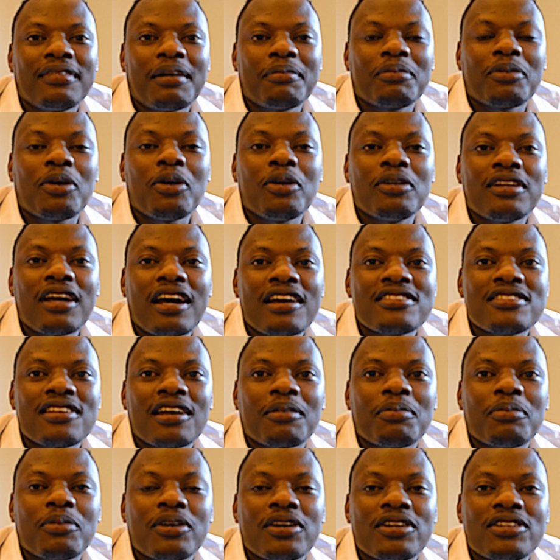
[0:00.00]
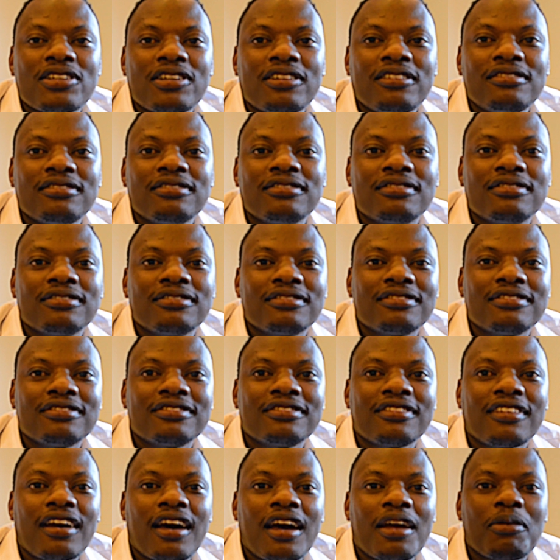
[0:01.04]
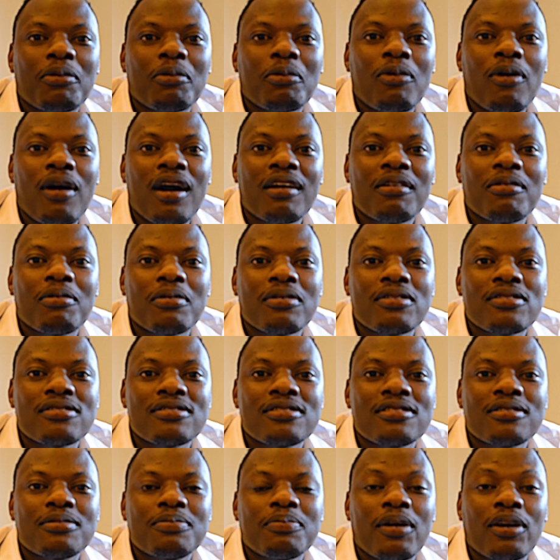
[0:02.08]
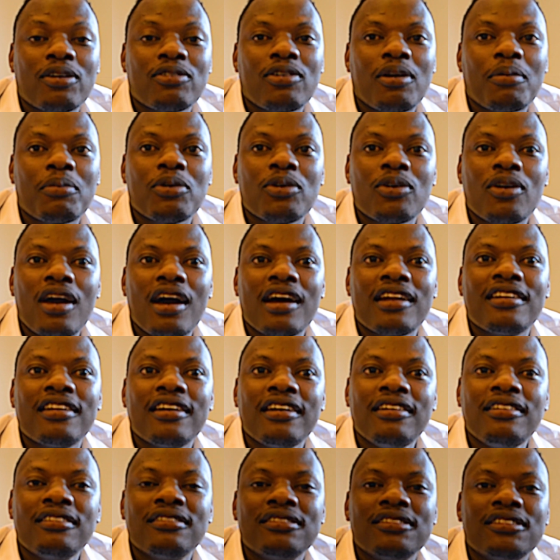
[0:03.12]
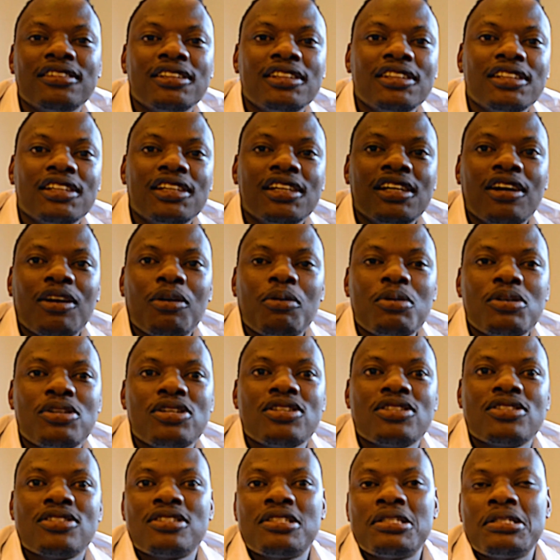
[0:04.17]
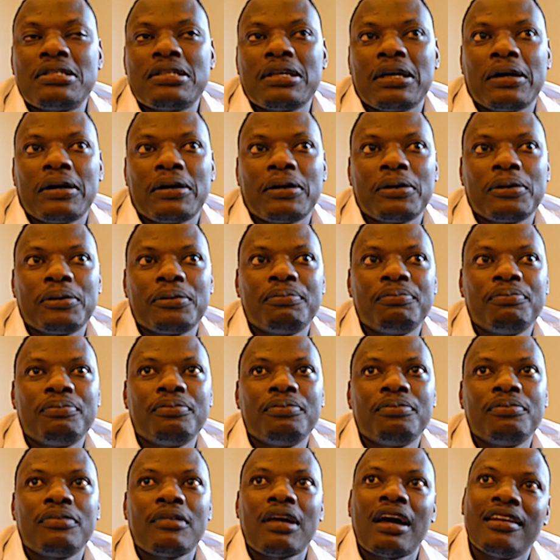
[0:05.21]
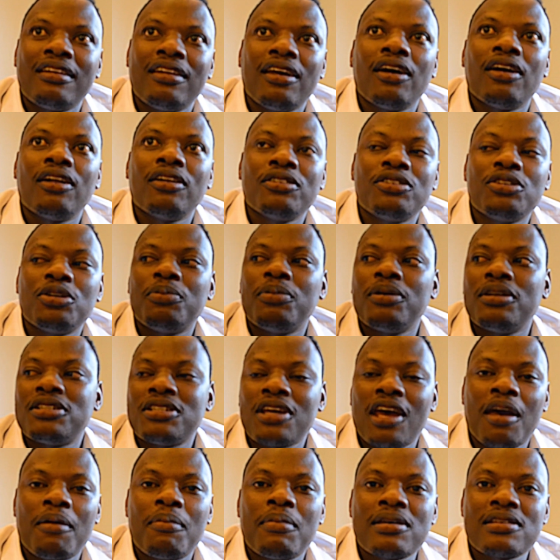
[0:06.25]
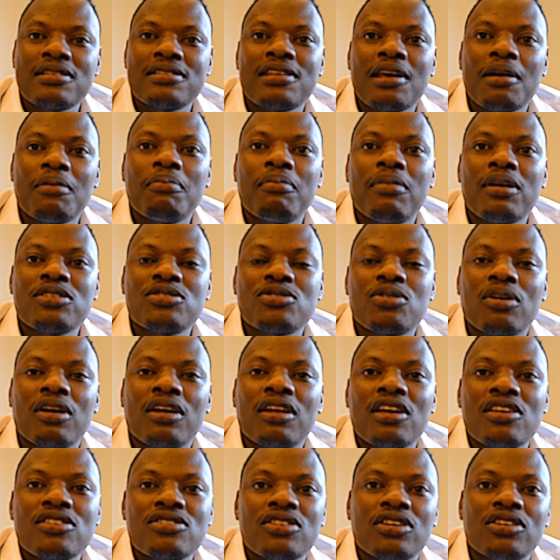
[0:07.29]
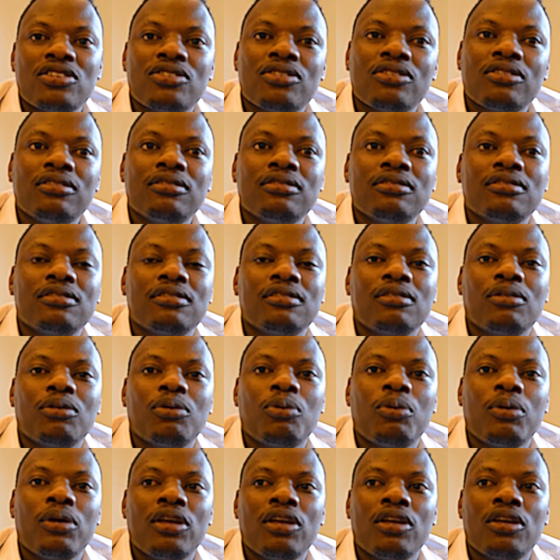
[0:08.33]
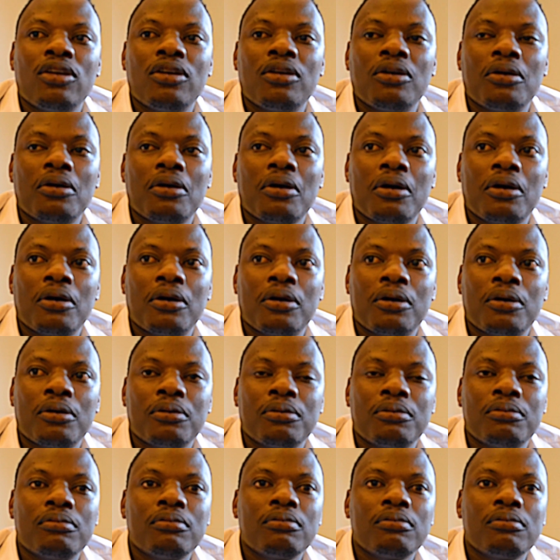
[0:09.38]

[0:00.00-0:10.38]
I'm called Isaac Mugisha. I work with Spectrum Uganda, which is an LGBT MSM based organization. We uh,